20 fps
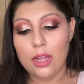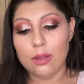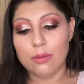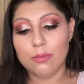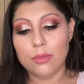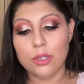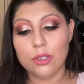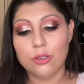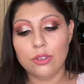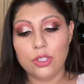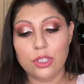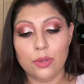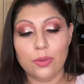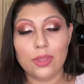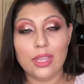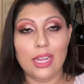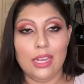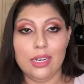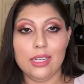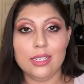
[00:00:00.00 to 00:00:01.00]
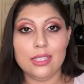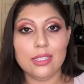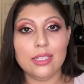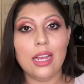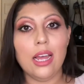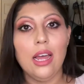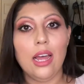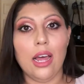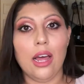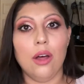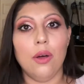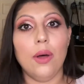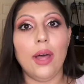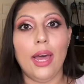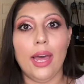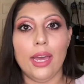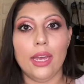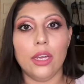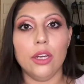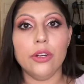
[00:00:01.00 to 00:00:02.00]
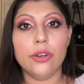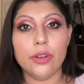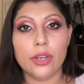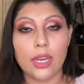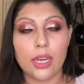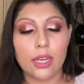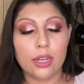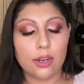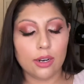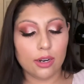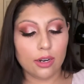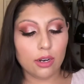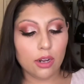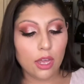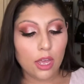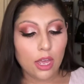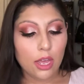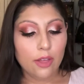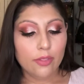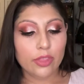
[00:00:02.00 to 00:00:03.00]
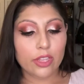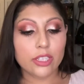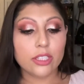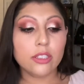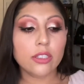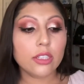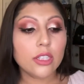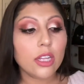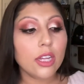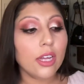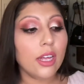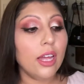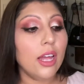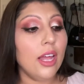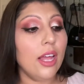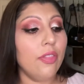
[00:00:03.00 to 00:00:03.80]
So that is how I created this look.